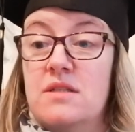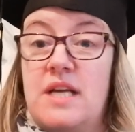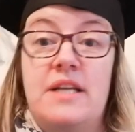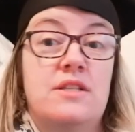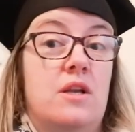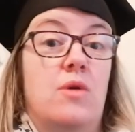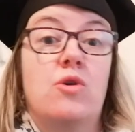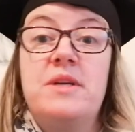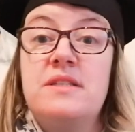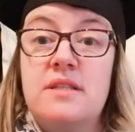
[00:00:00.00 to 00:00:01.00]
saying to
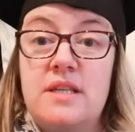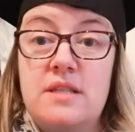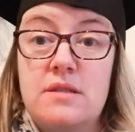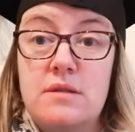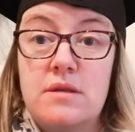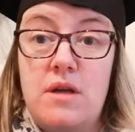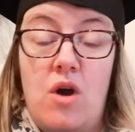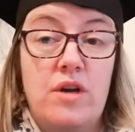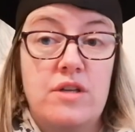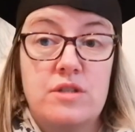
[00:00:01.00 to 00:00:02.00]
local businesses,
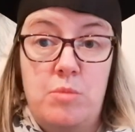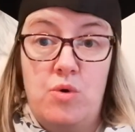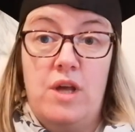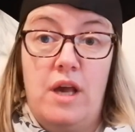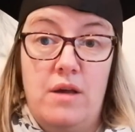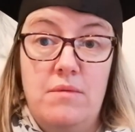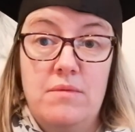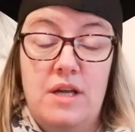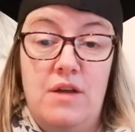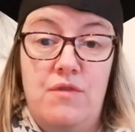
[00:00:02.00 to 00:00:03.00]
I can support you
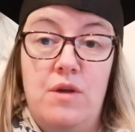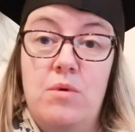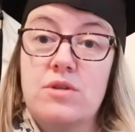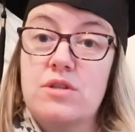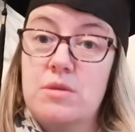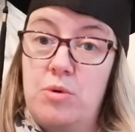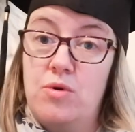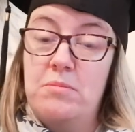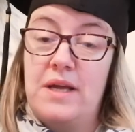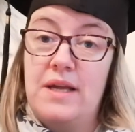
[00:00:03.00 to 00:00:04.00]
if you want to
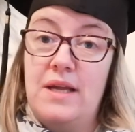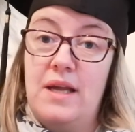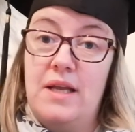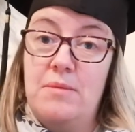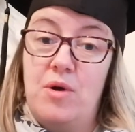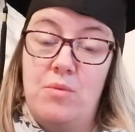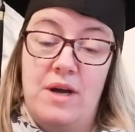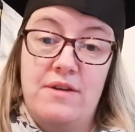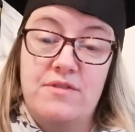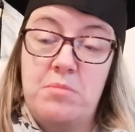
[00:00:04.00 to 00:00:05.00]
support me in by
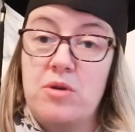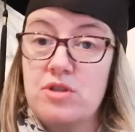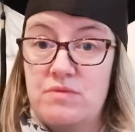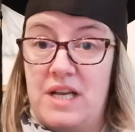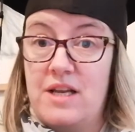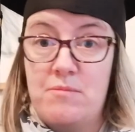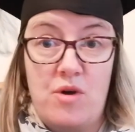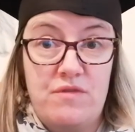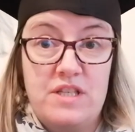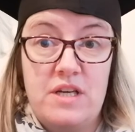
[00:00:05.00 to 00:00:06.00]
way of sponsoring any of
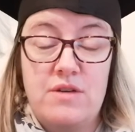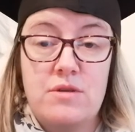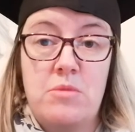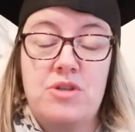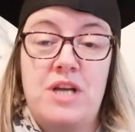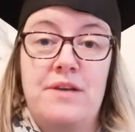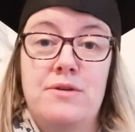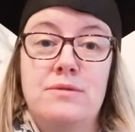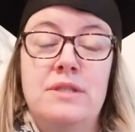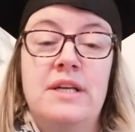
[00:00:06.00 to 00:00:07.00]
my videos on my
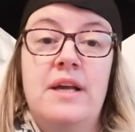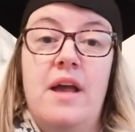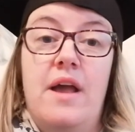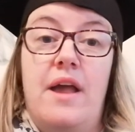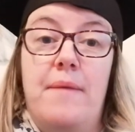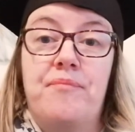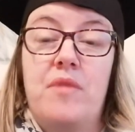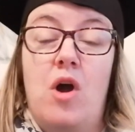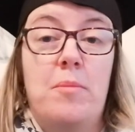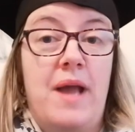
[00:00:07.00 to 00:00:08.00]
channel. Um,
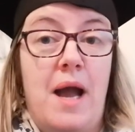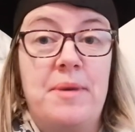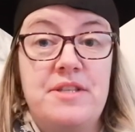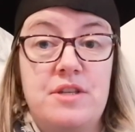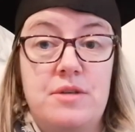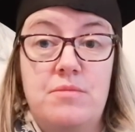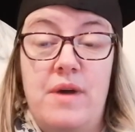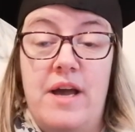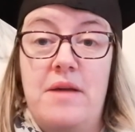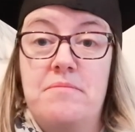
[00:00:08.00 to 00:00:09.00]
I'll be happy
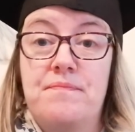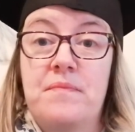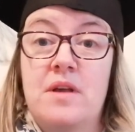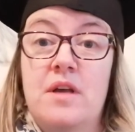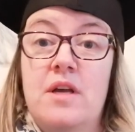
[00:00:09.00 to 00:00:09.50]
to um,